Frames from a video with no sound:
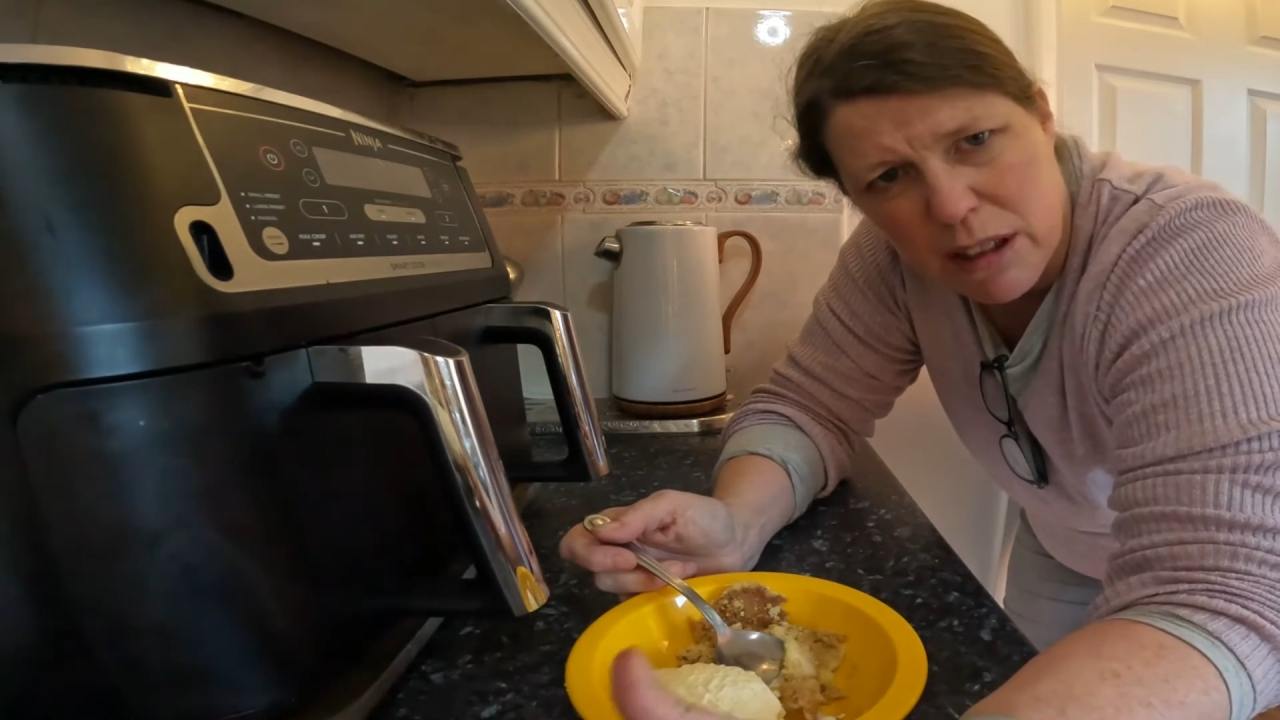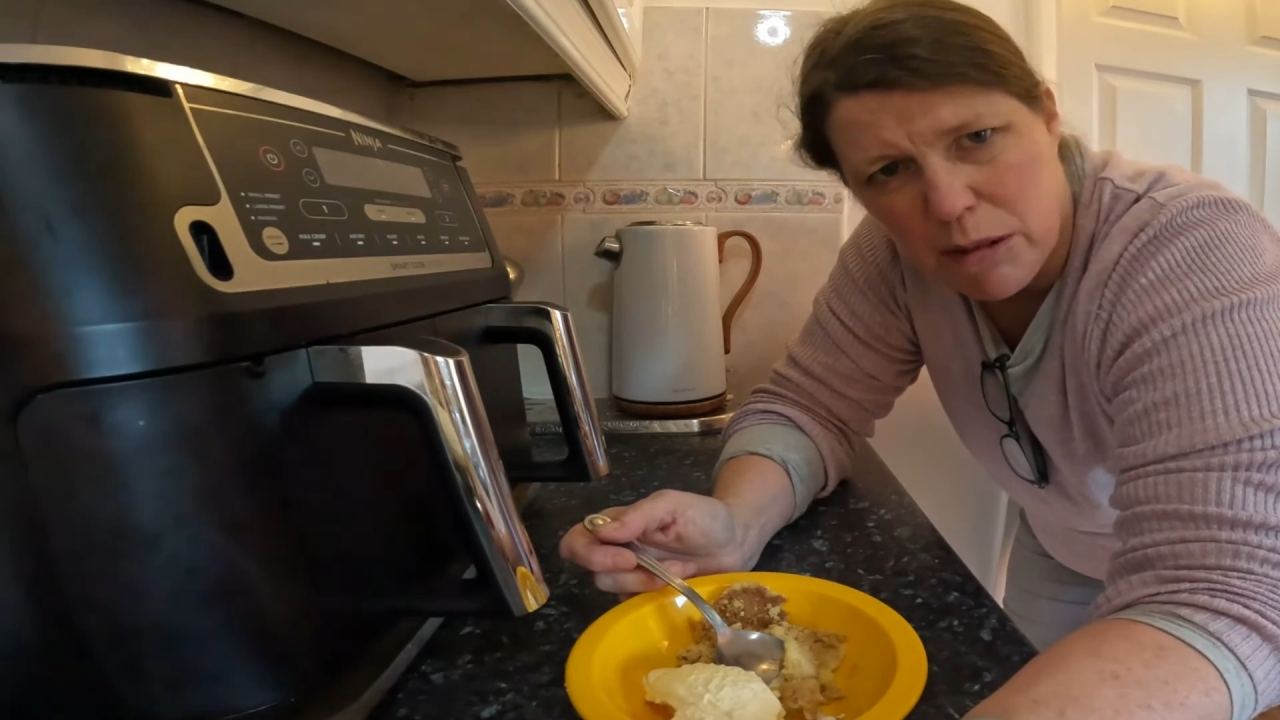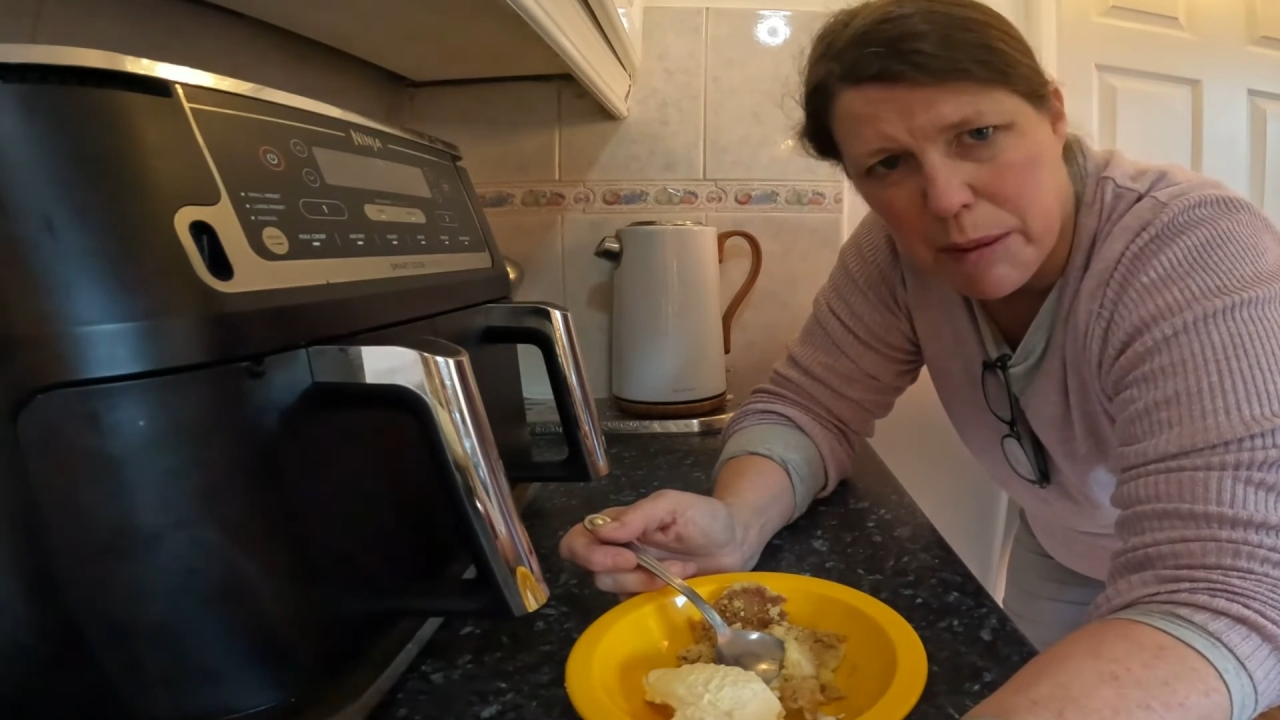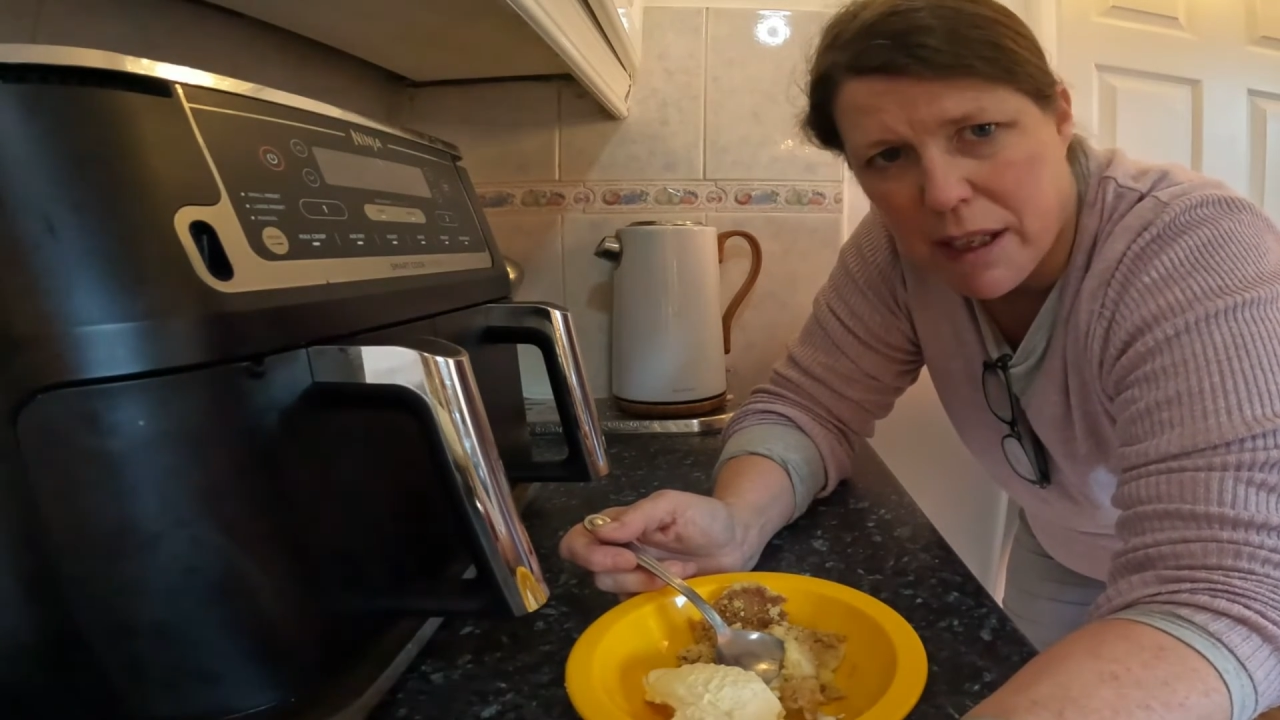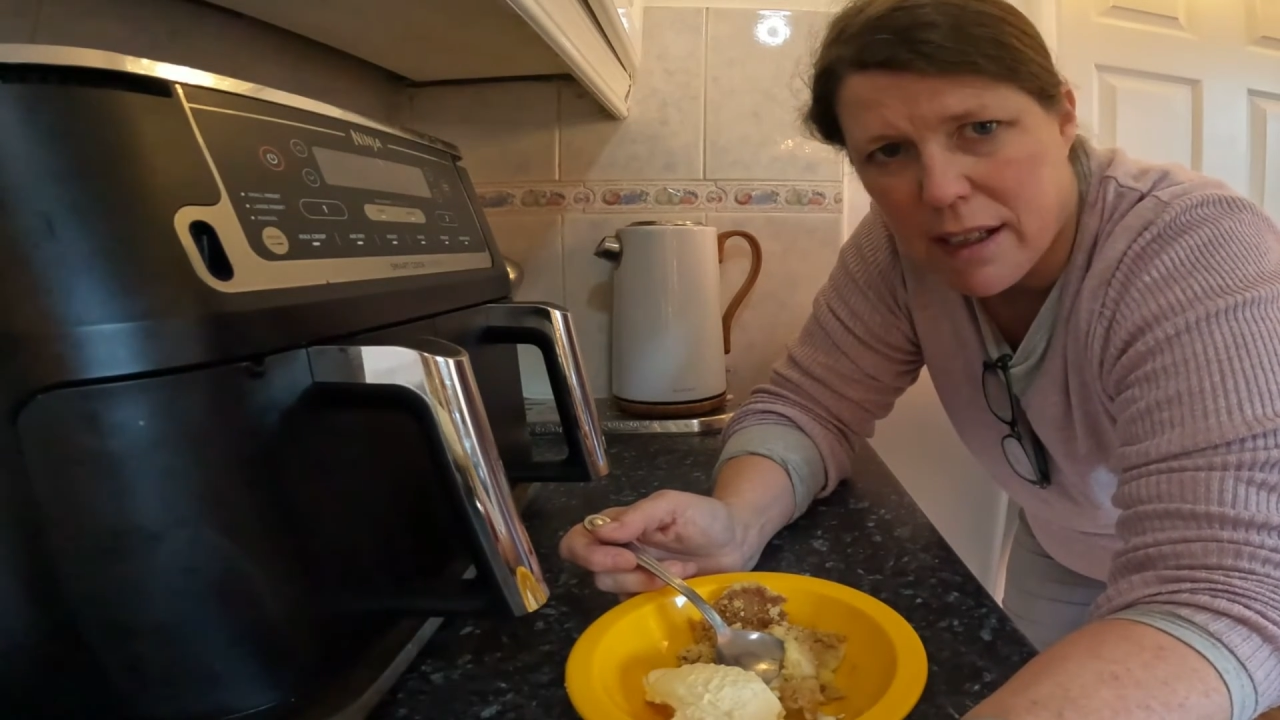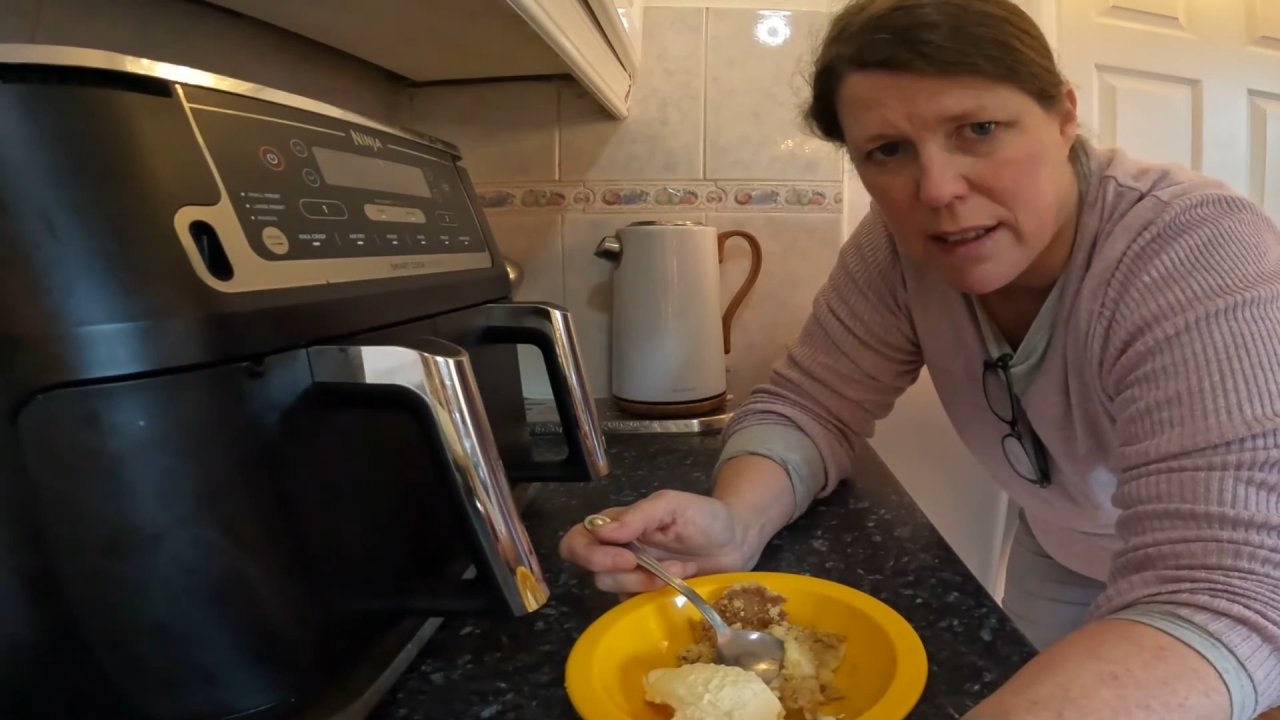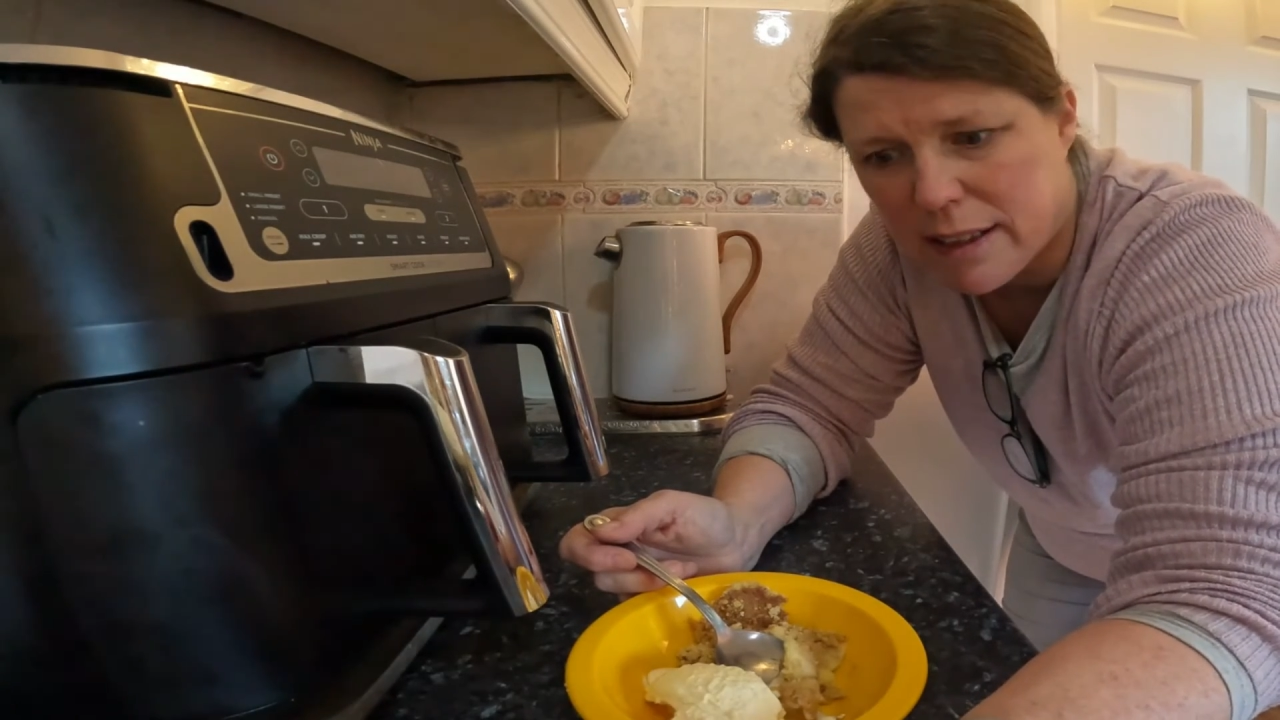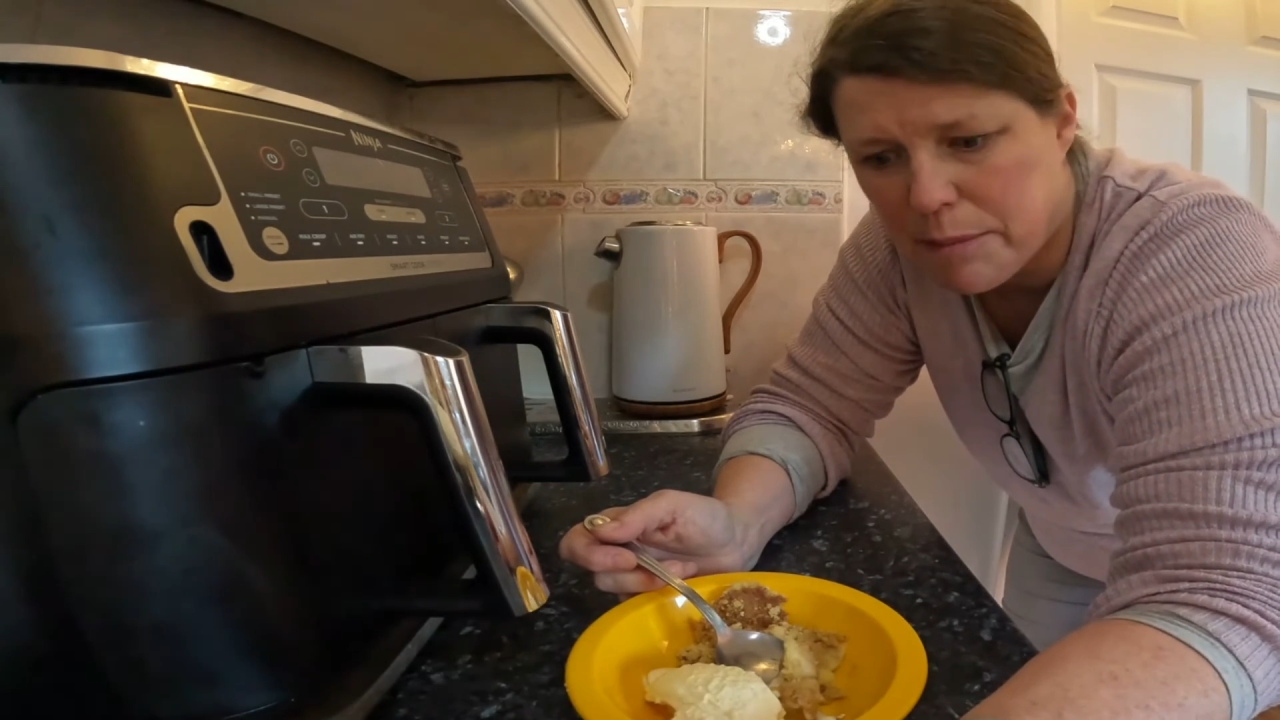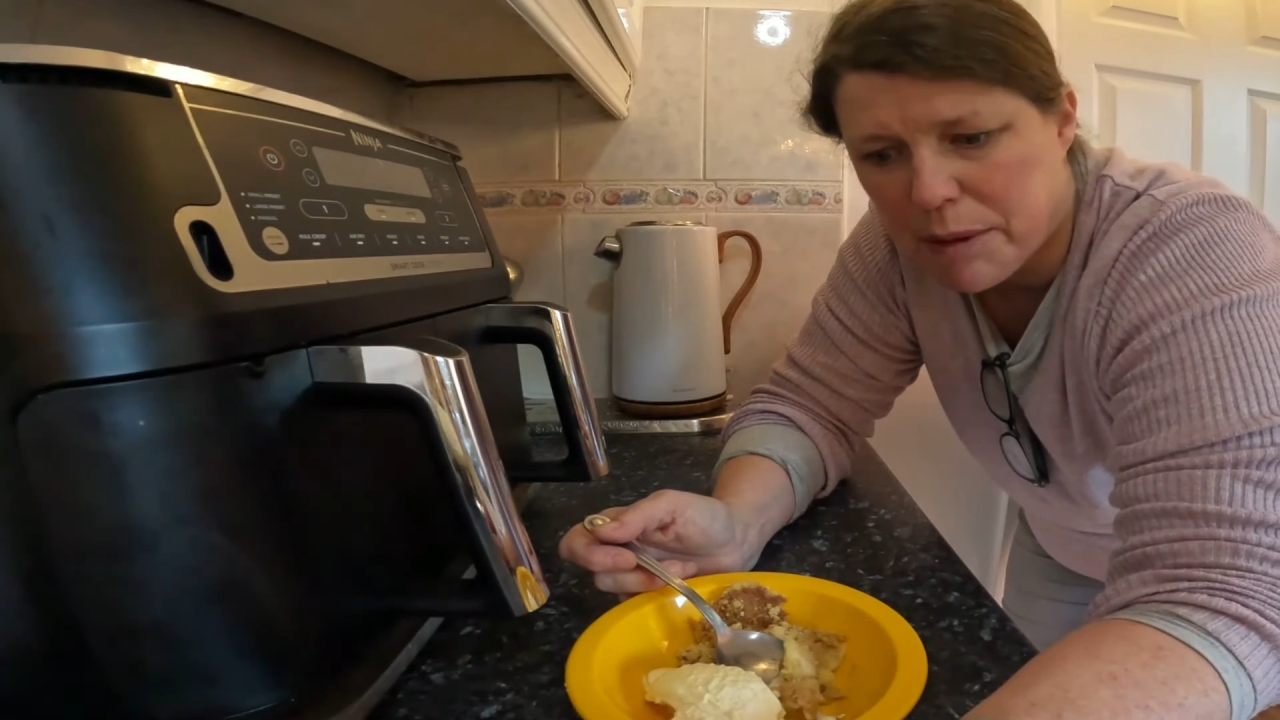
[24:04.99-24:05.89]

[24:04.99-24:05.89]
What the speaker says: little bit ugly.